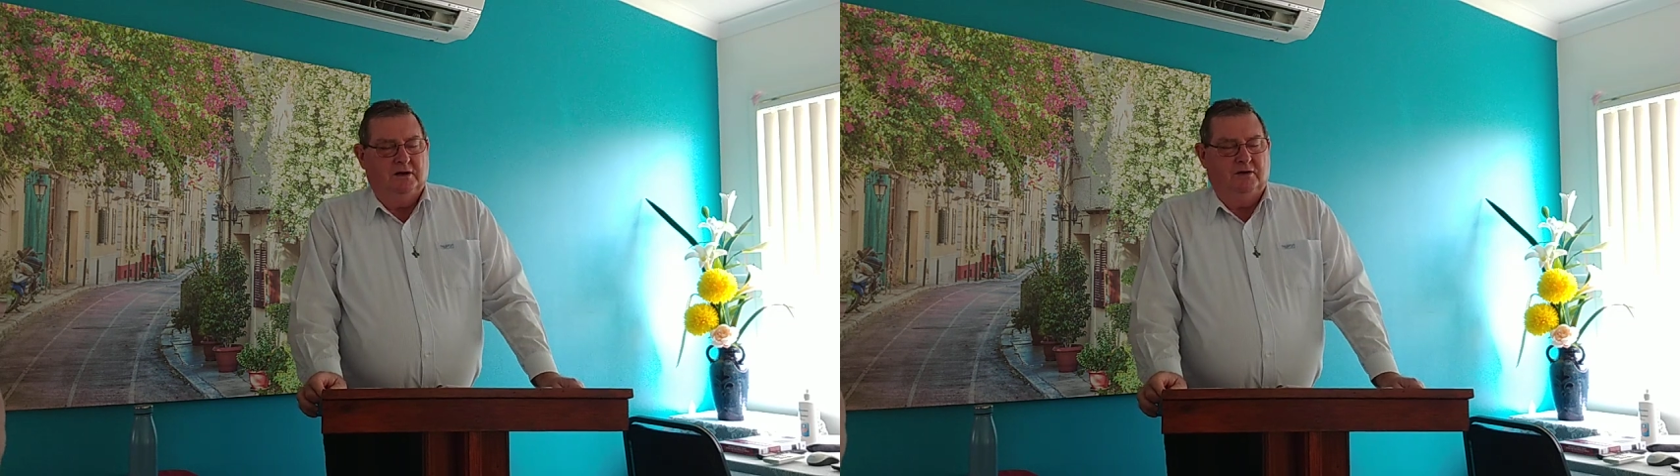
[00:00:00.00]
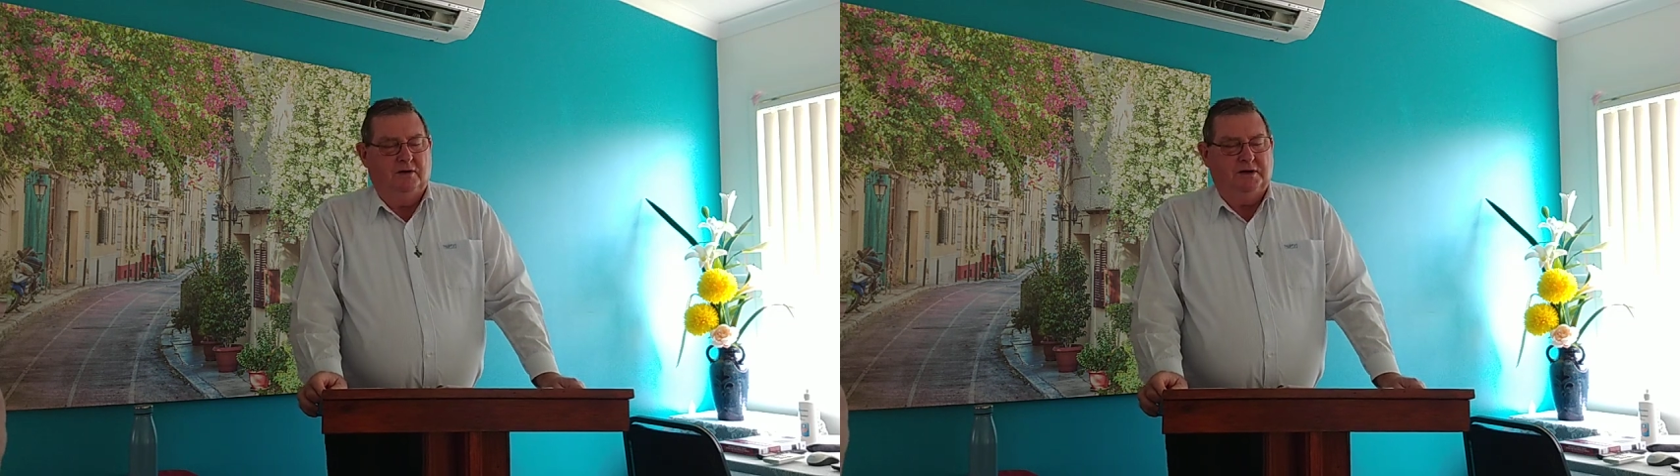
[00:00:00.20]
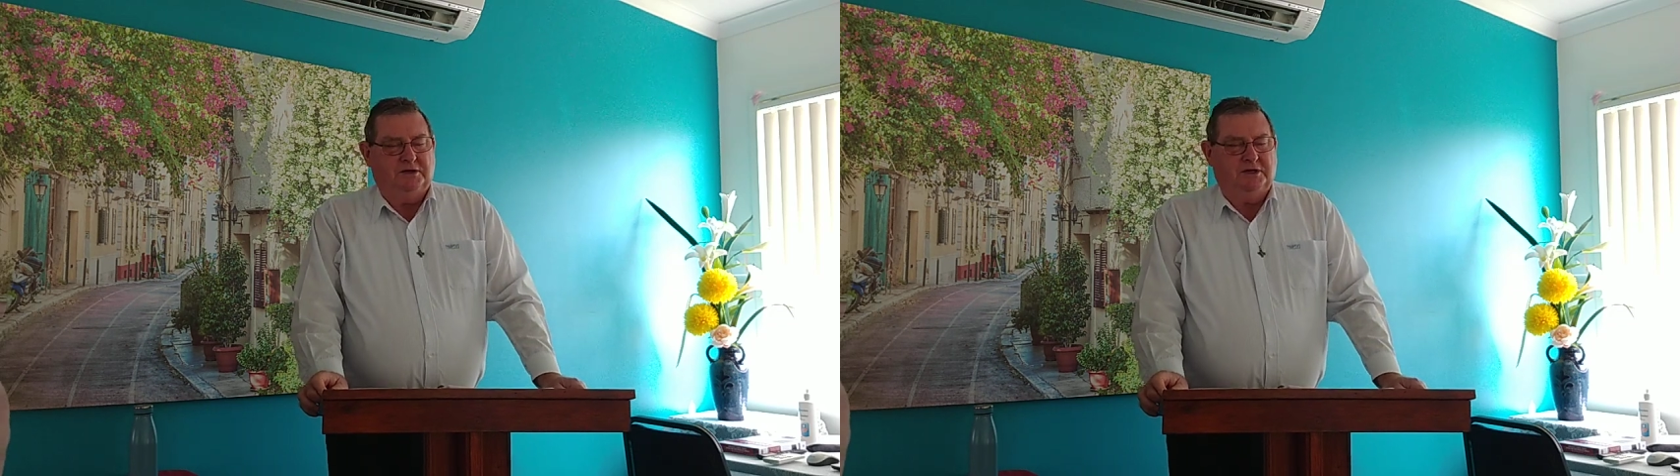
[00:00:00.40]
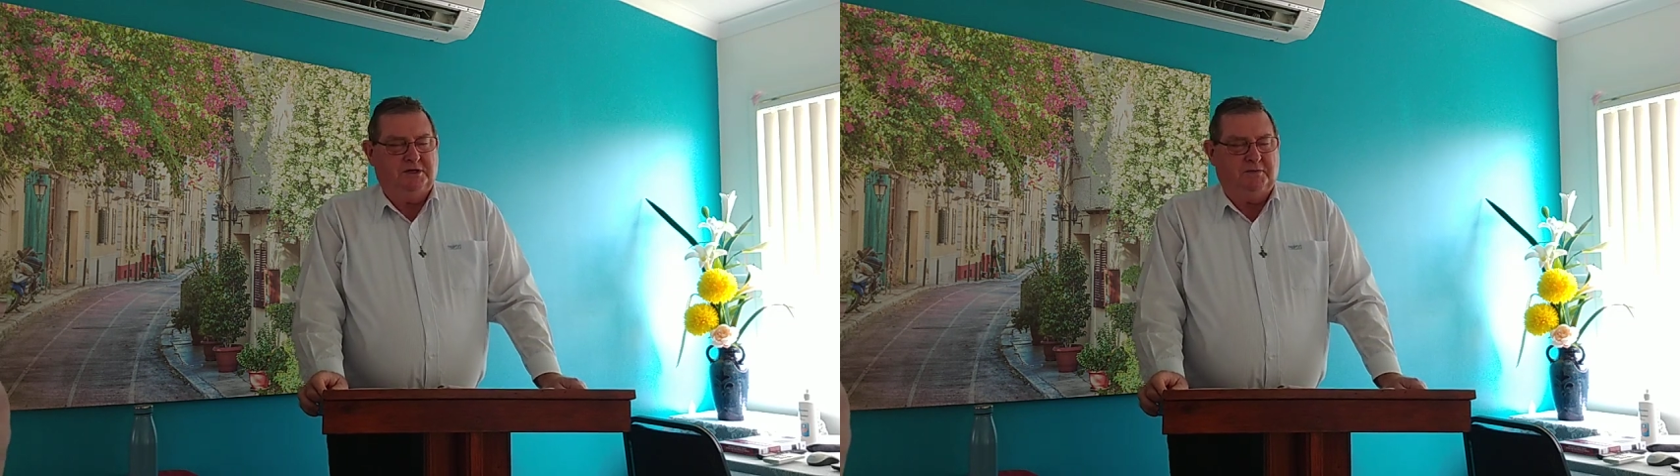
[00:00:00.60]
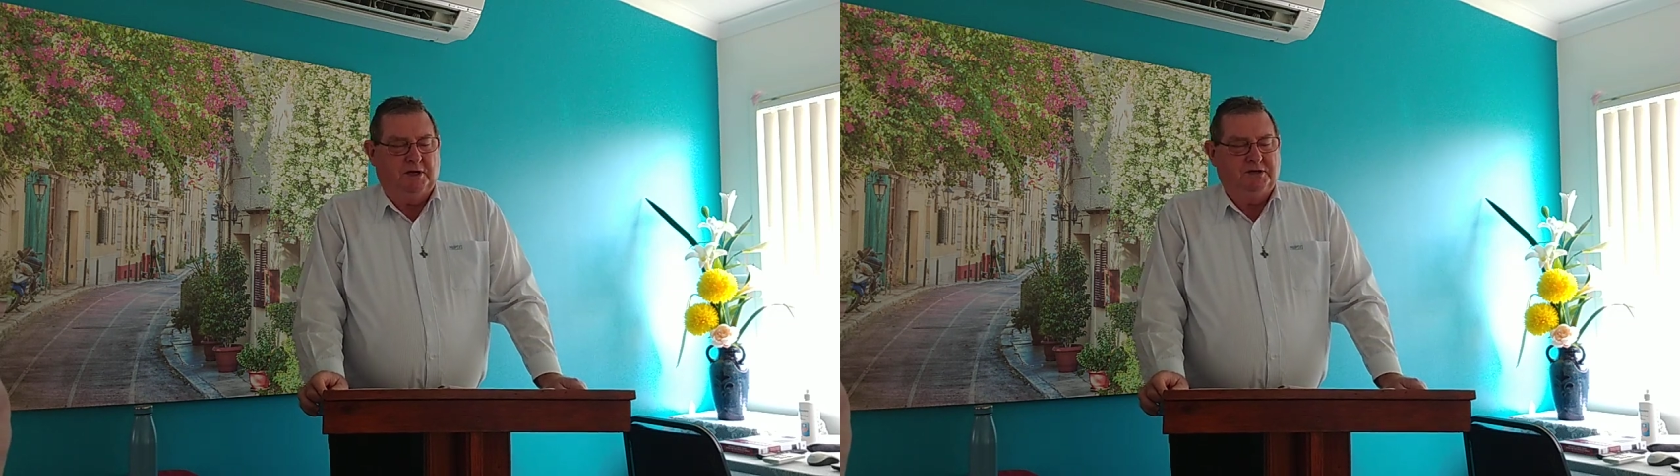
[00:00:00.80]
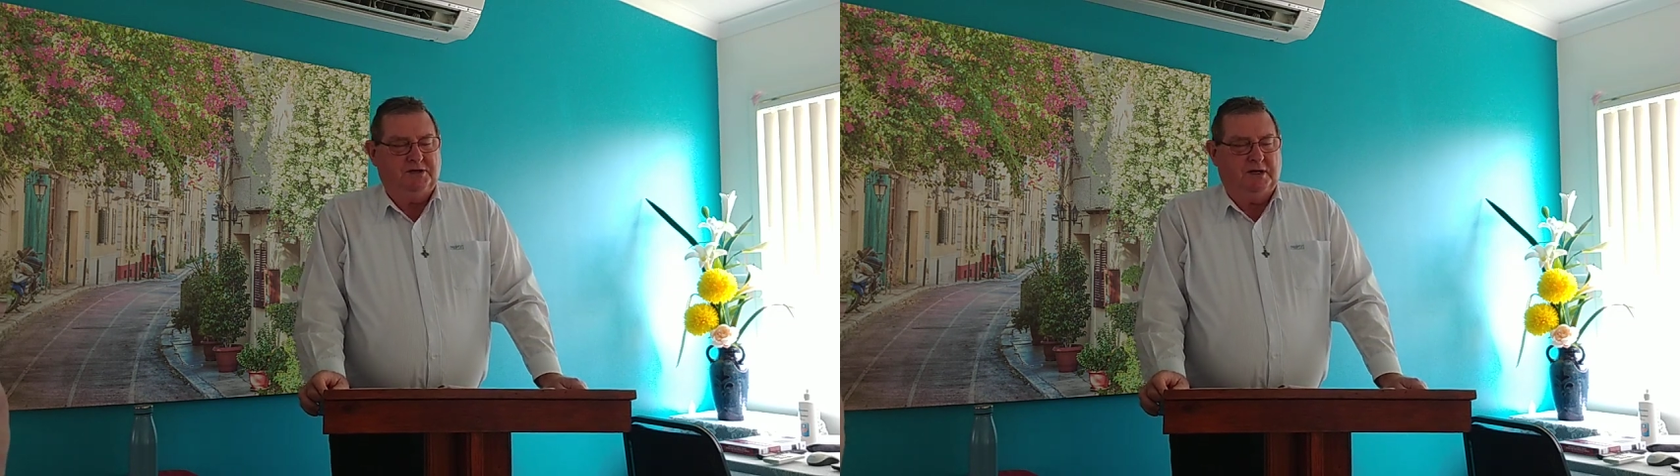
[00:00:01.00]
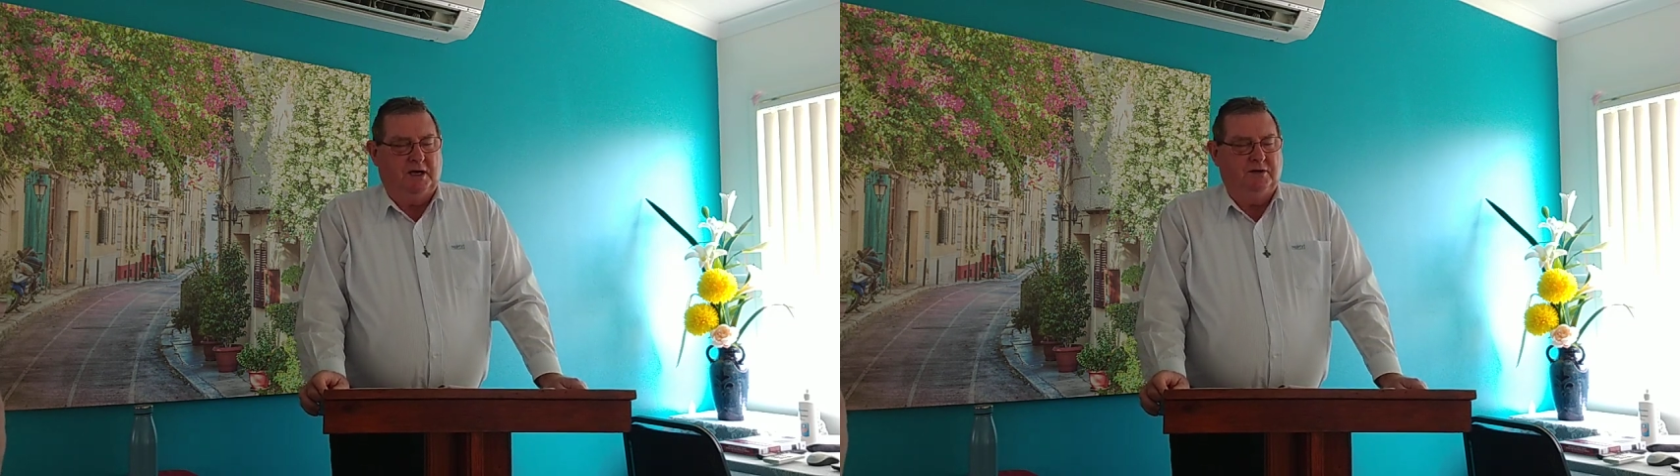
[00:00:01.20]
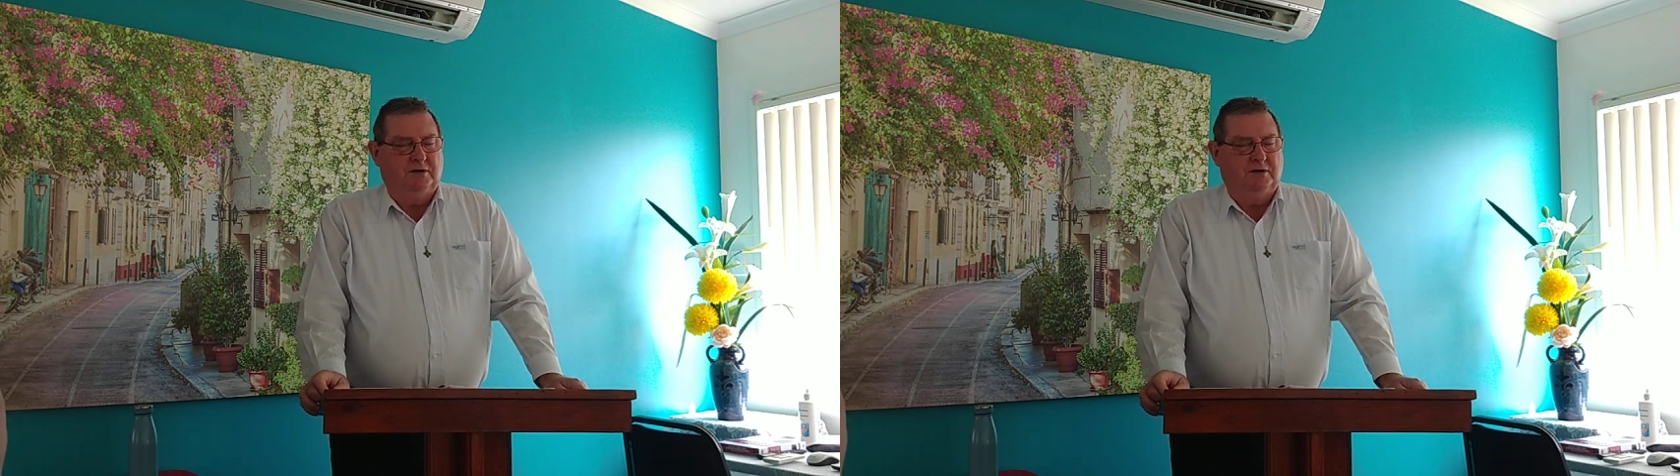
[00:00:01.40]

Lord, it's just been so